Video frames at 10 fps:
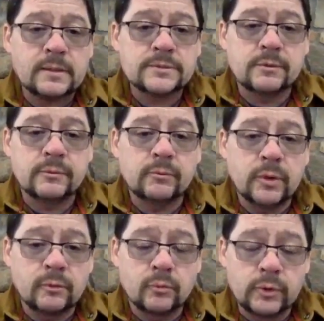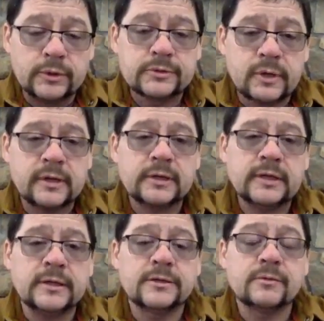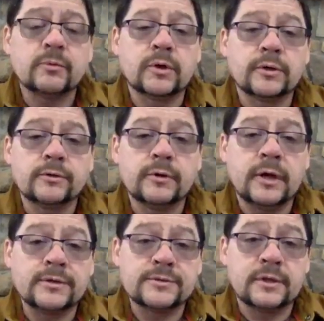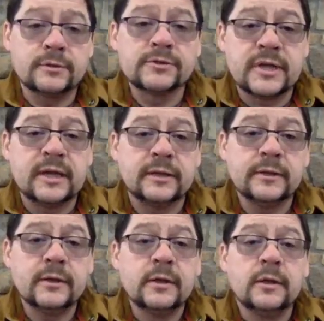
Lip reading: So we want to really try to get it to where you guys understand